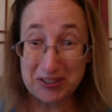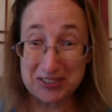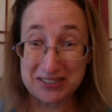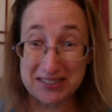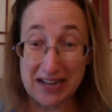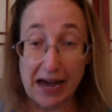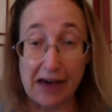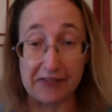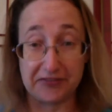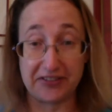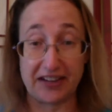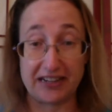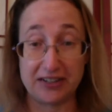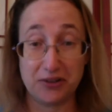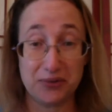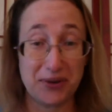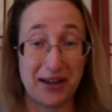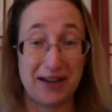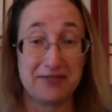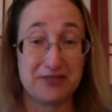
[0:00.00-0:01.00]
stuff. I
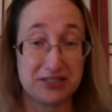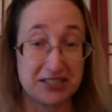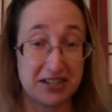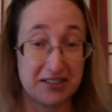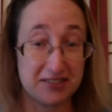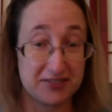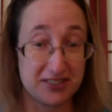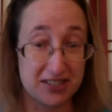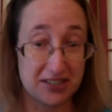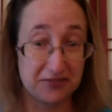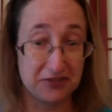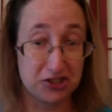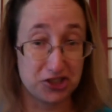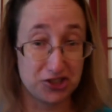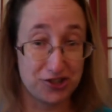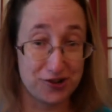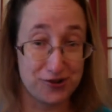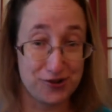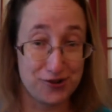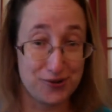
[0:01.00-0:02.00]
don't have a ton of stuff to
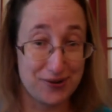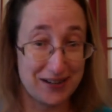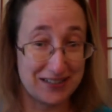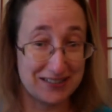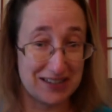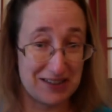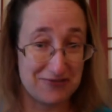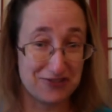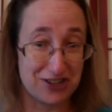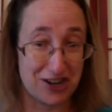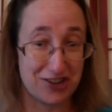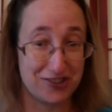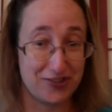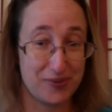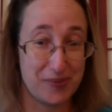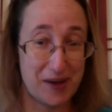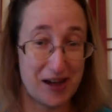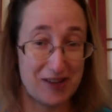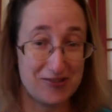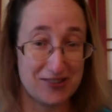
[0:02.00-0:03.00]
show you, as I've talked
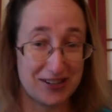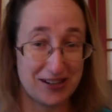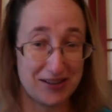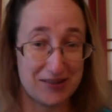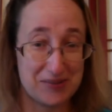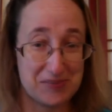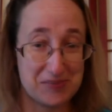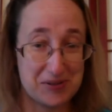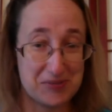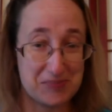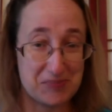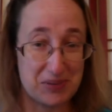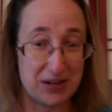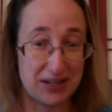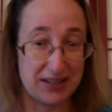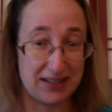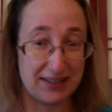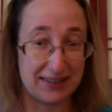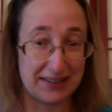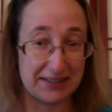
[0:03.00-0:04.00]
about,
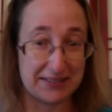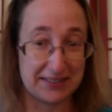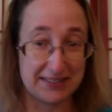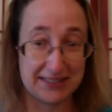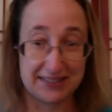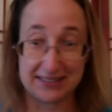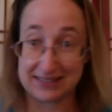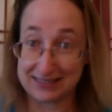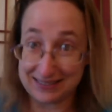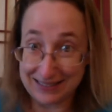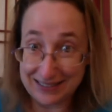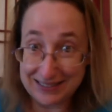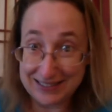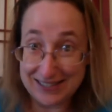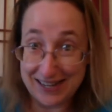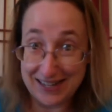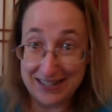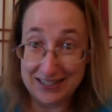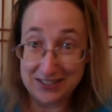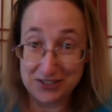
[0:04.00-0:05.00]
but let's
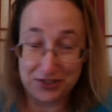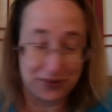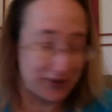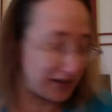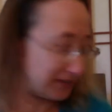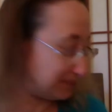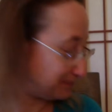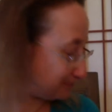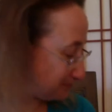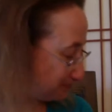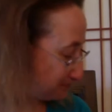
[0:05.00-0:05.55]
get into it.